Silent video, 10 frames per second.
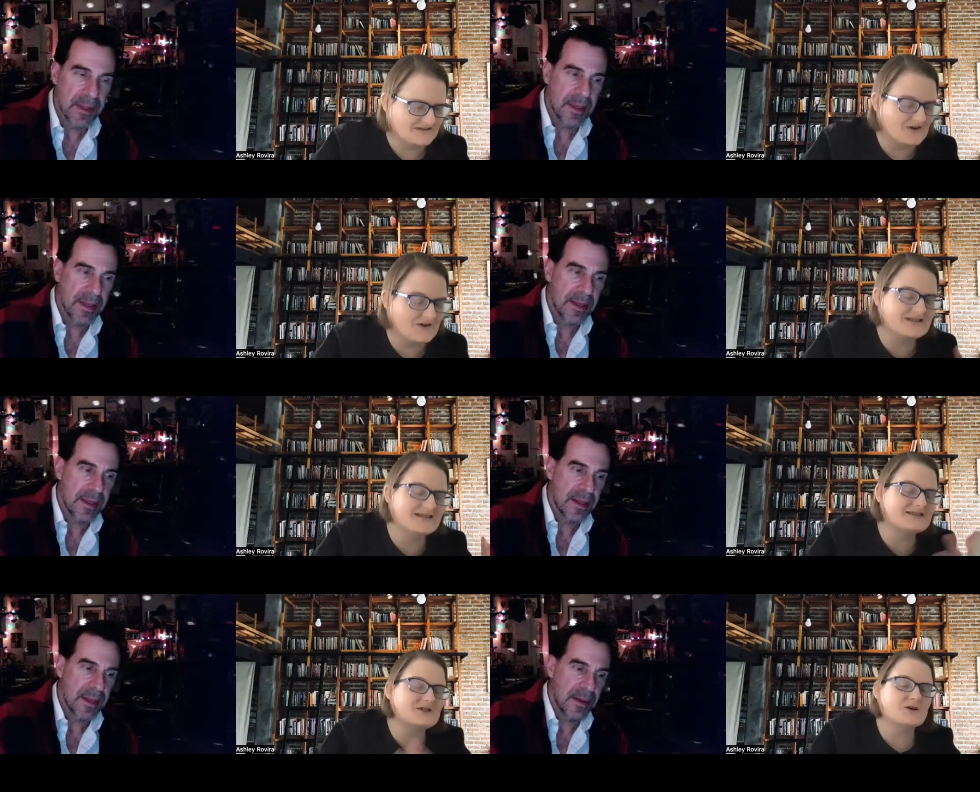Speaker 1: okay,
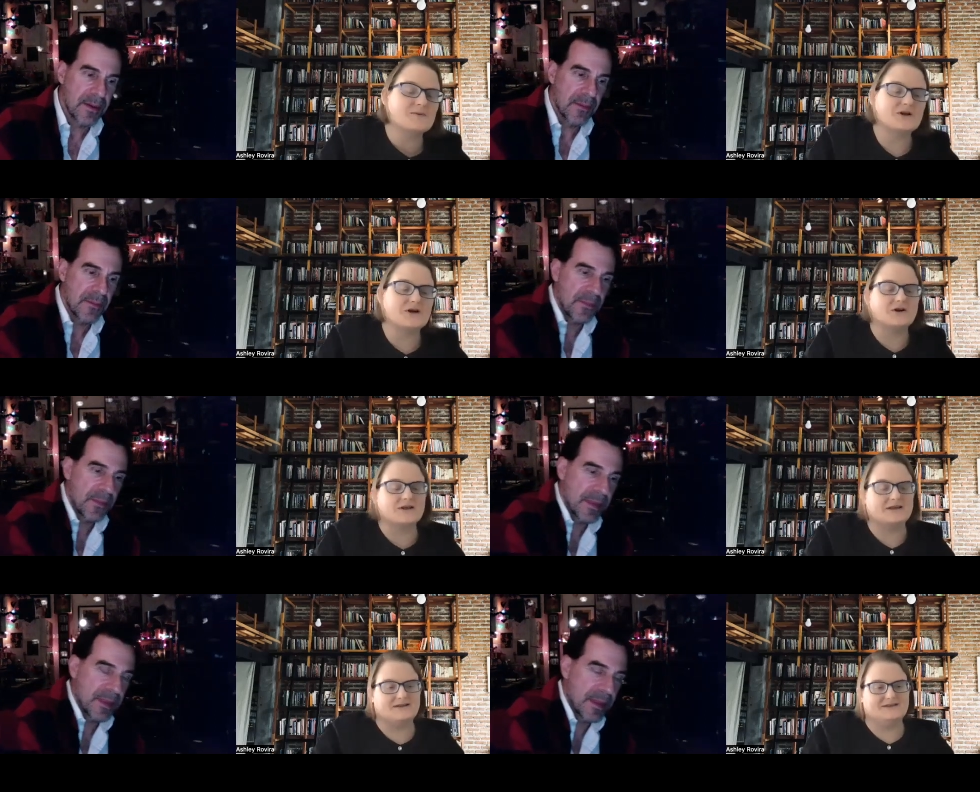let's talk about
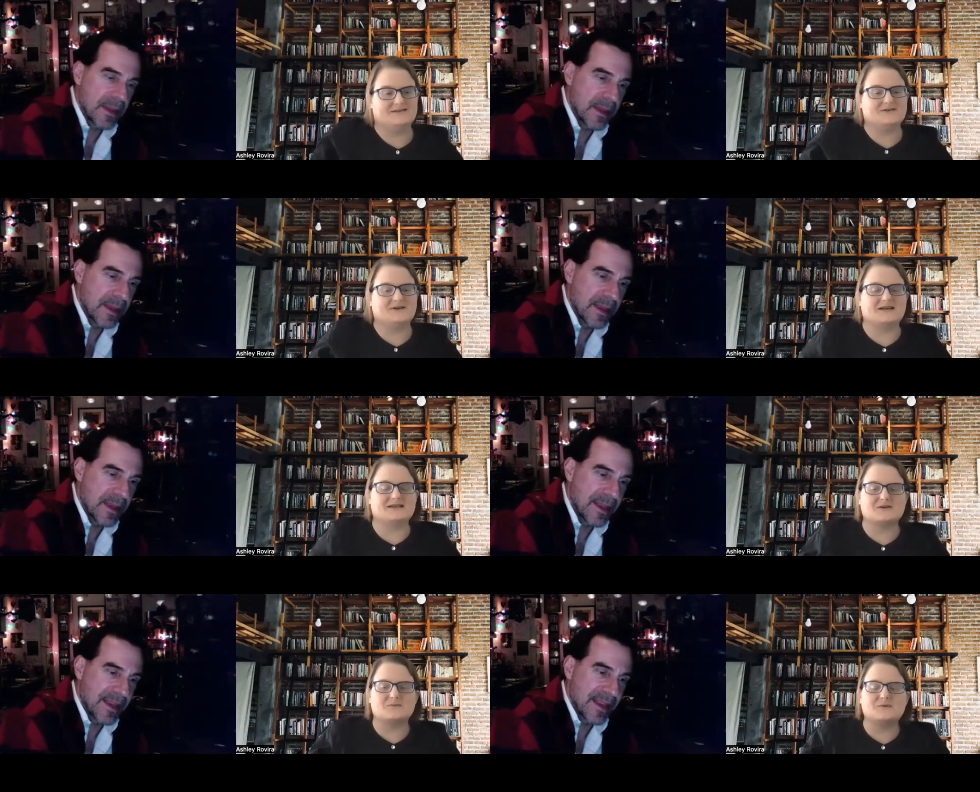Augie. Okay,
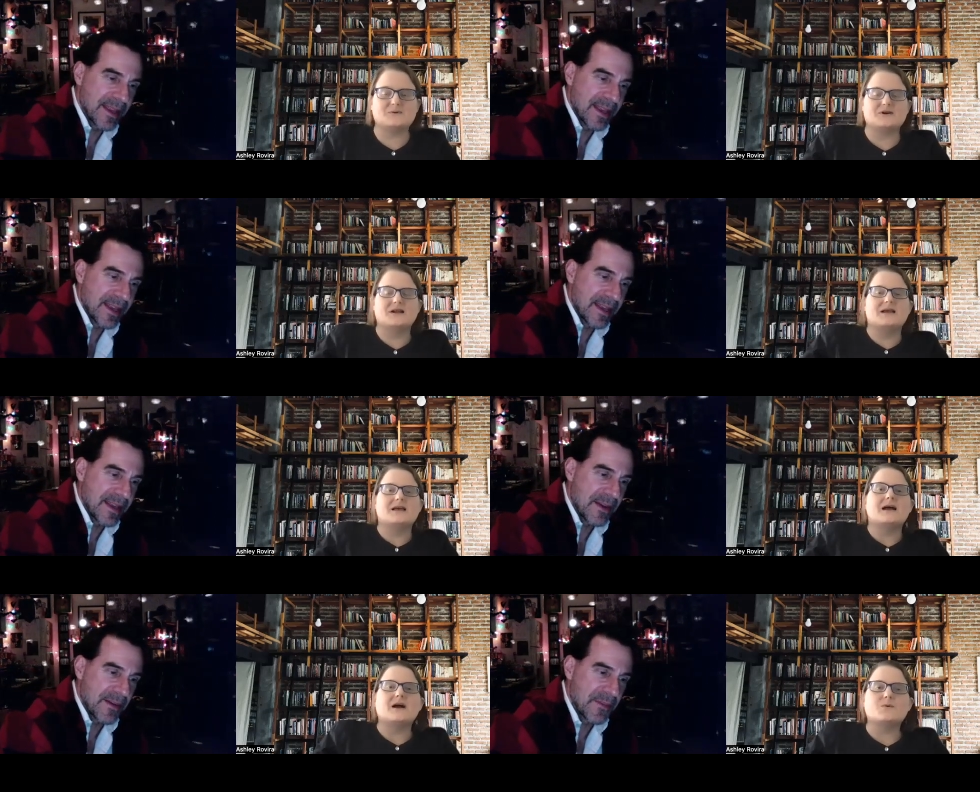because I remember
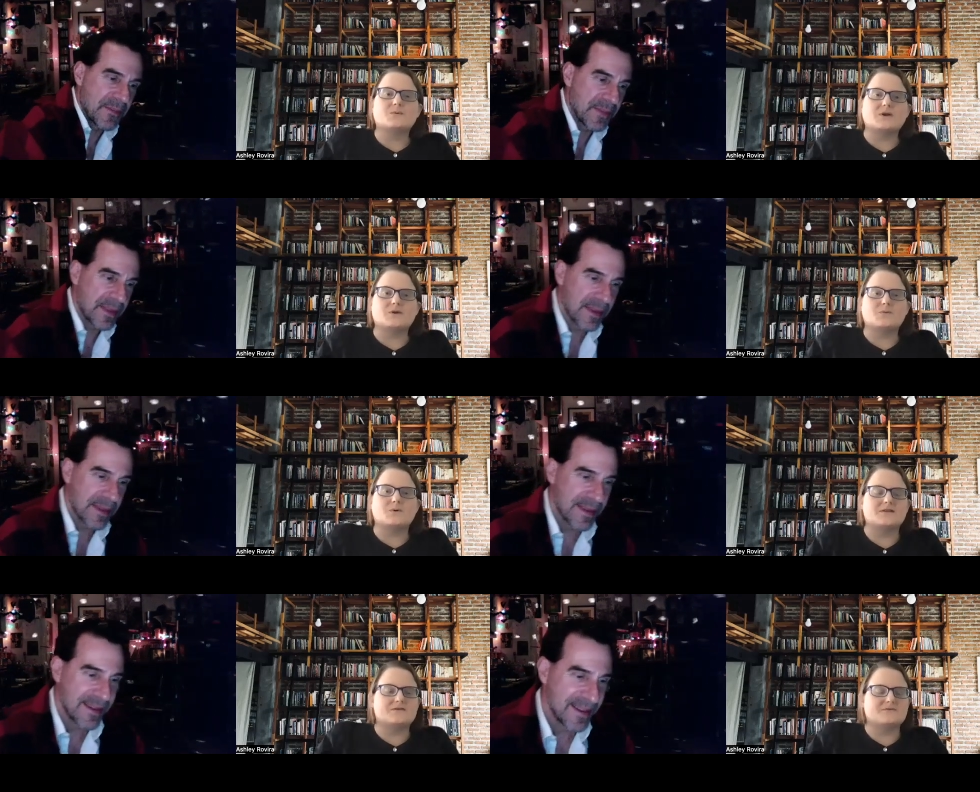um, in
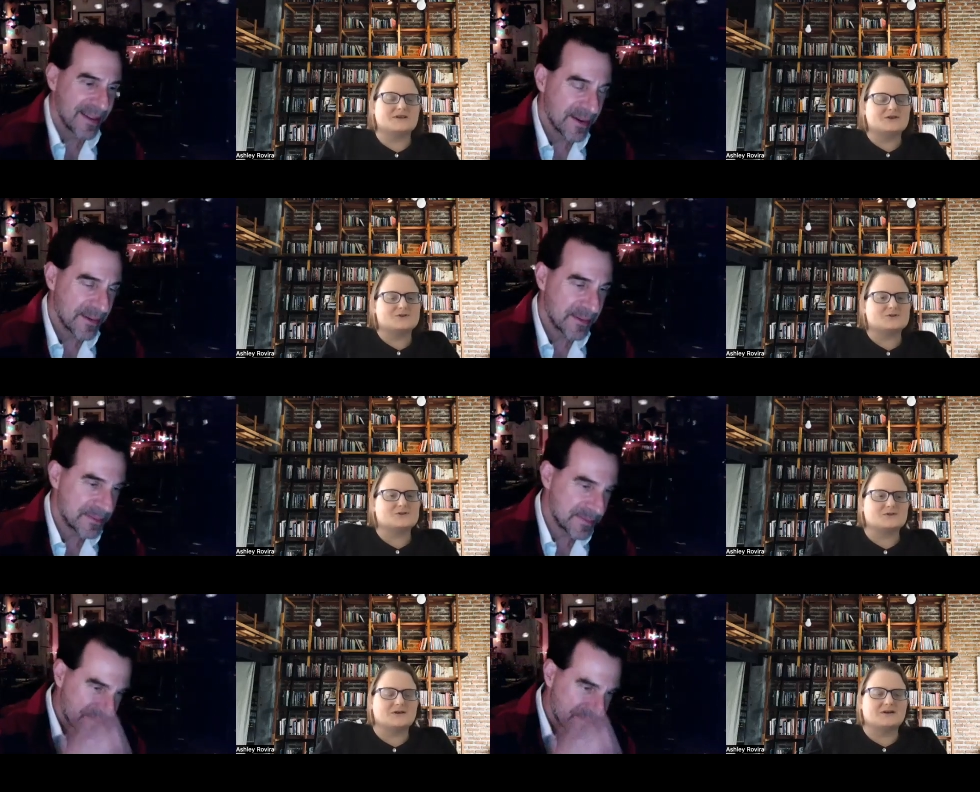one of the
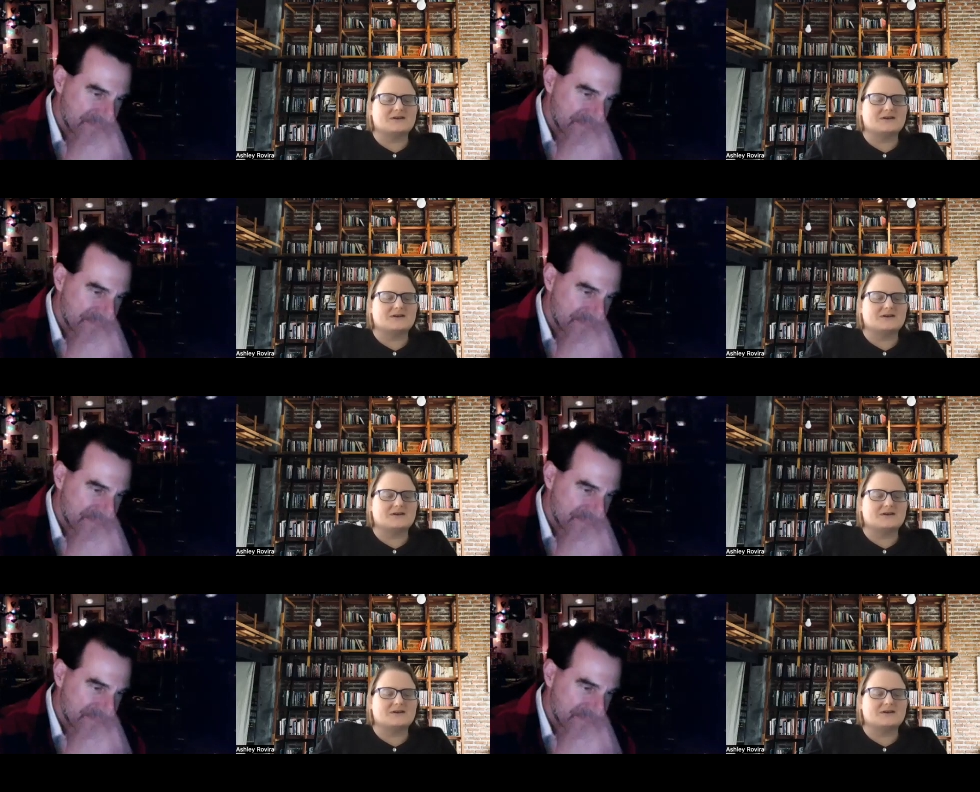videos,